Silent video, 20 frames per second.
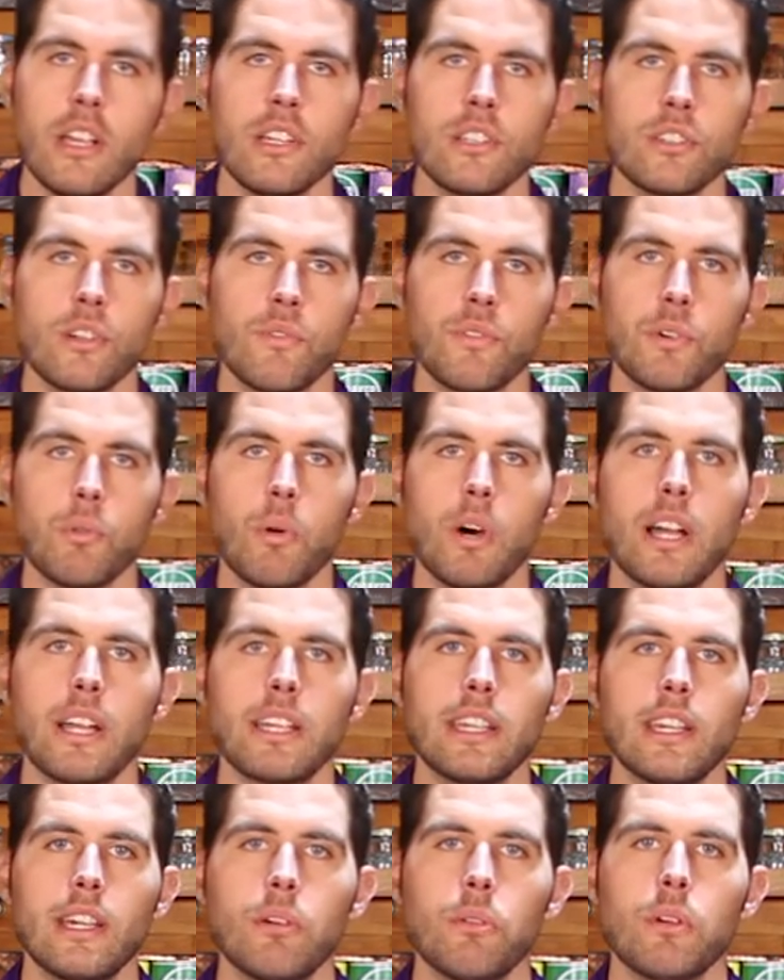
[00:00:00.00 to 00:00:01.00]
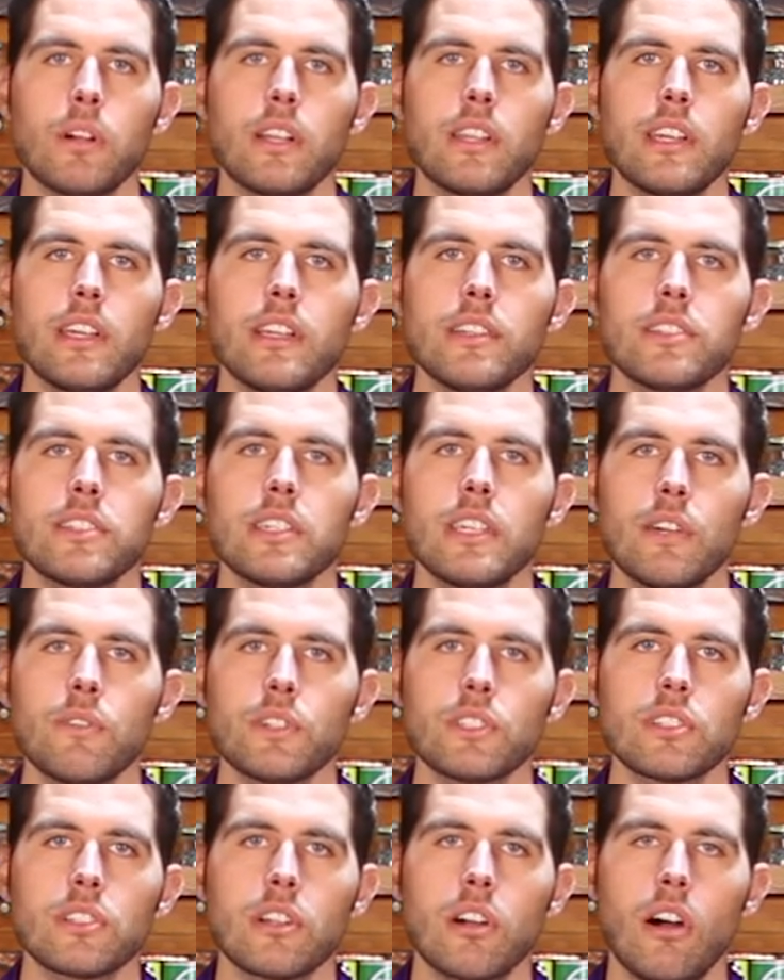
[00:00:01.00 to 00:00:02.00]
So if you want to get one of these, give
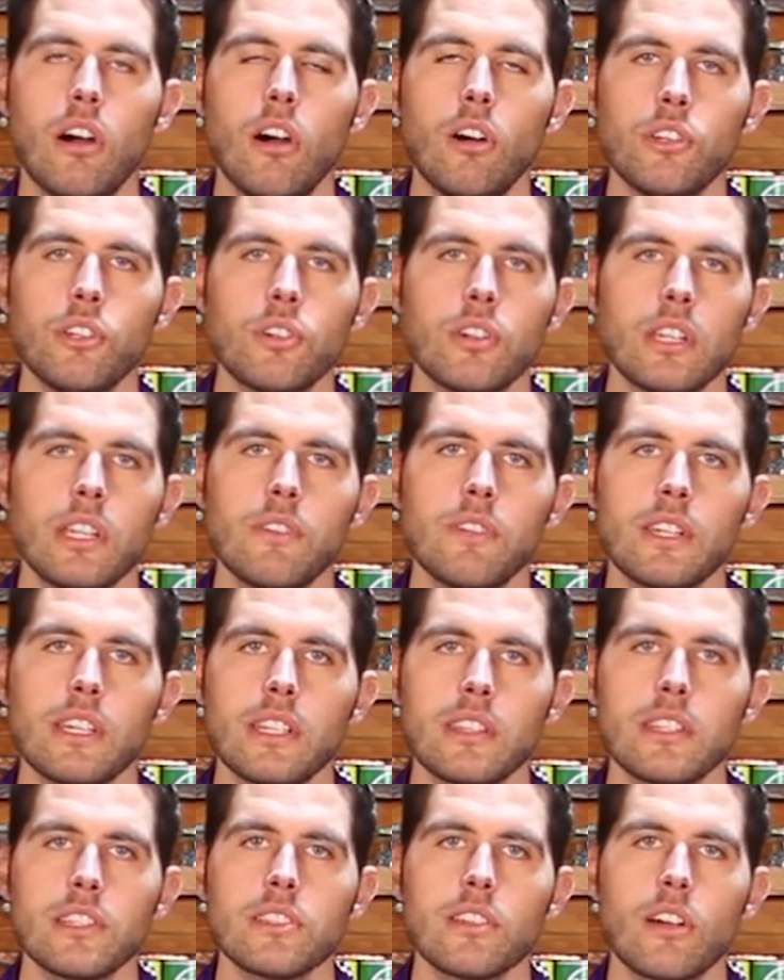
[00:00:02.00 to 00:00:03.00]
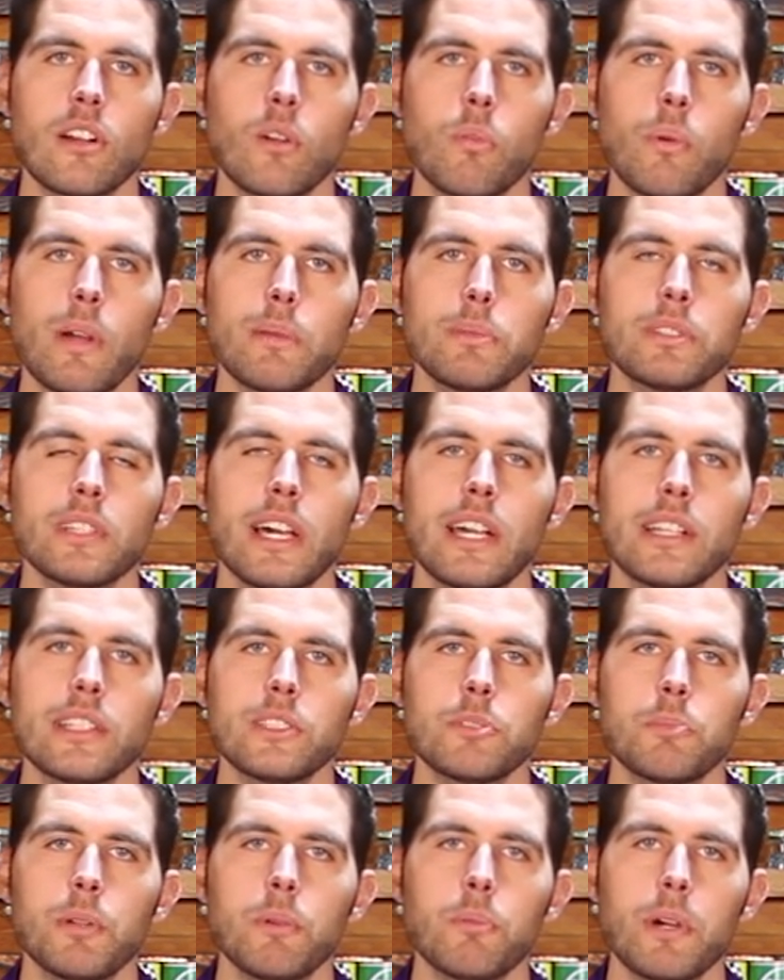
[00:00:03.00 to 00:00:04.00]
us a call. You can even get these on our website at
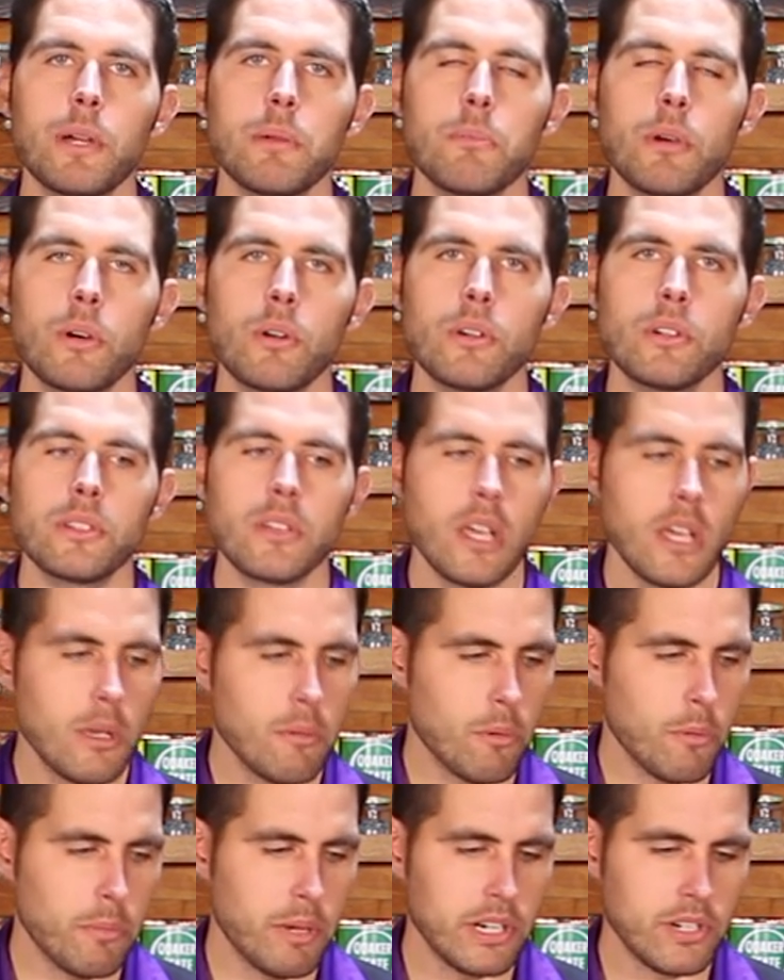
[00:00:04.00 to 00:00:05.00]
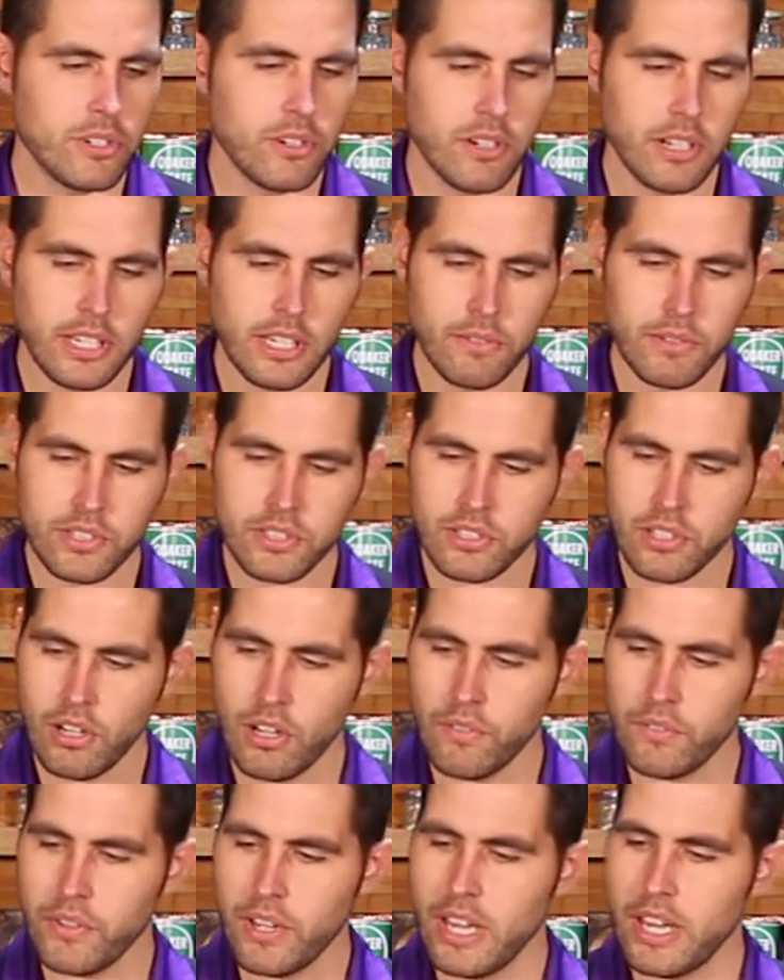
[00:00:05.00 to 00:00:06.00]
Speedway Motors. But make sure to give us a
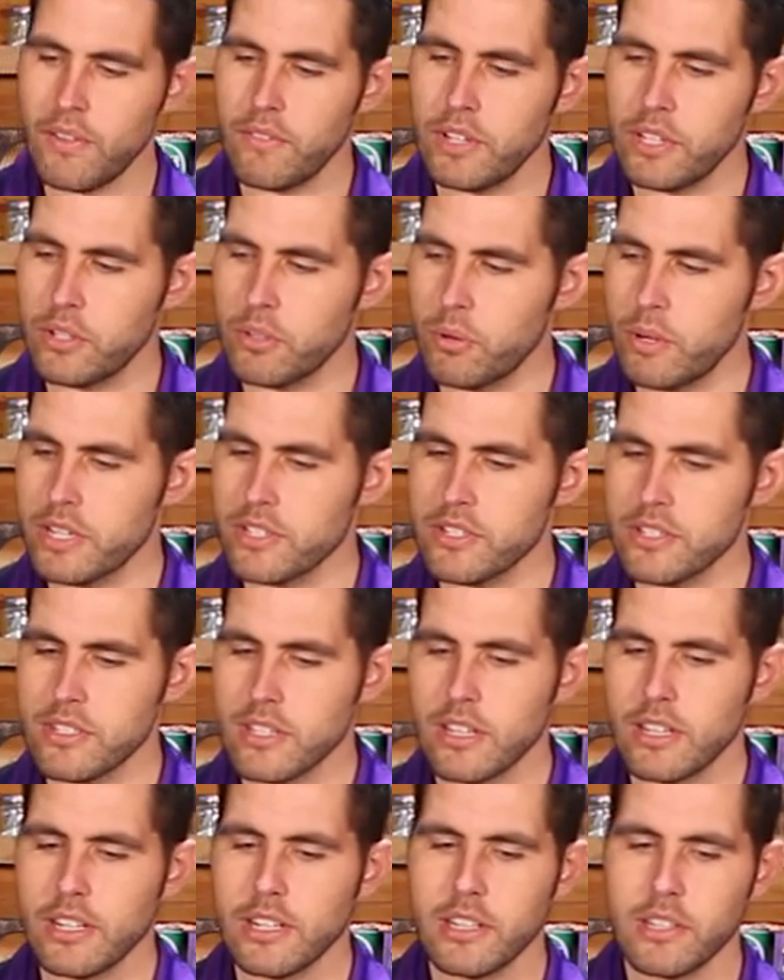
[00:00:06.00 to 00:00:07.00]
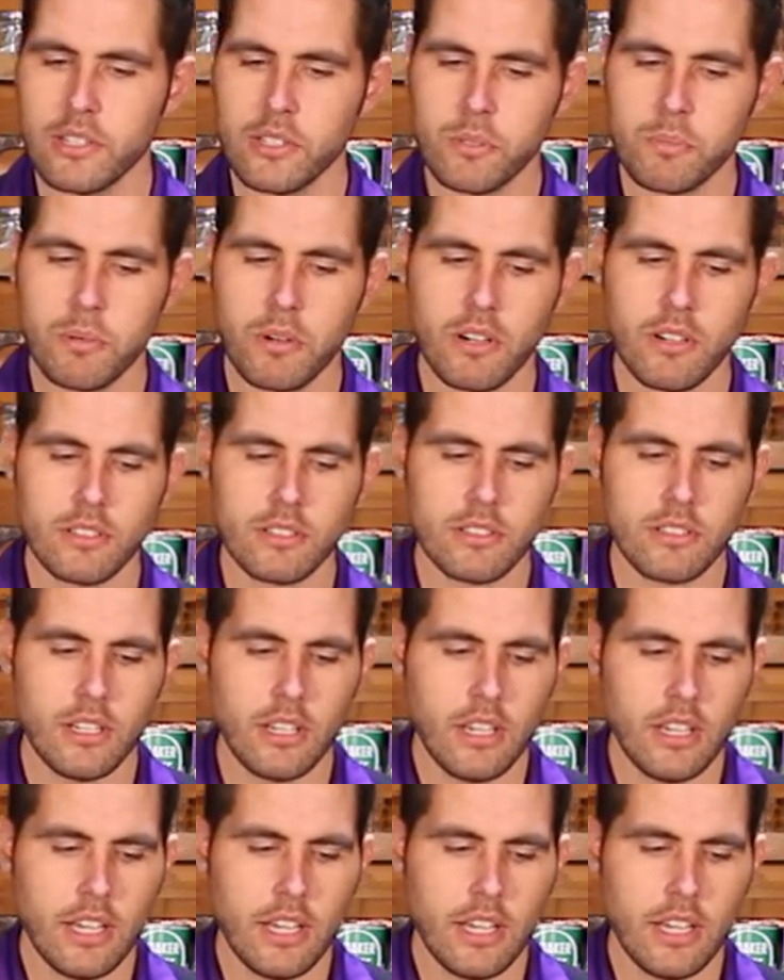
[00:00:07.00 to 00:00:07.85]
call if you have any questions on any of these parts.